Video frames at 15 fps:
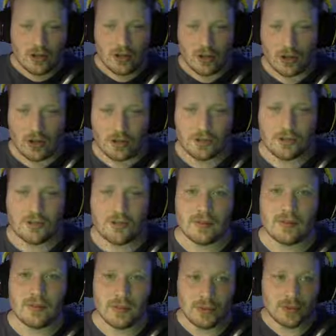on
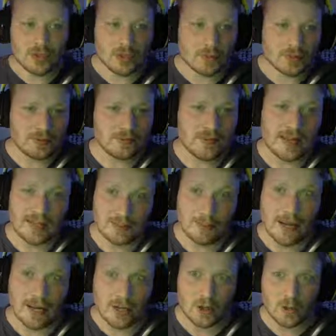YouTube. That is
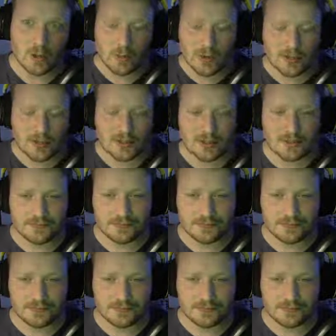my goal personally.